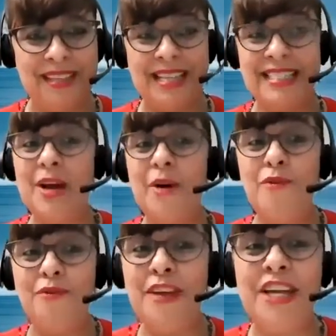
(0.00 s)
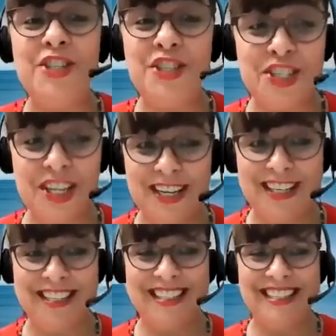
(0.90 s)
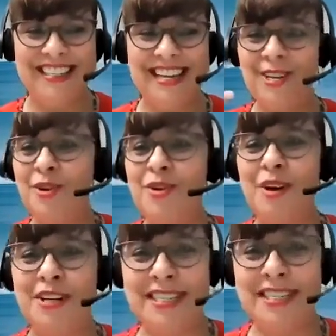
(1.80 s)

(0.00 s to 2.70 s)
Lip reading: That salvation, that you are not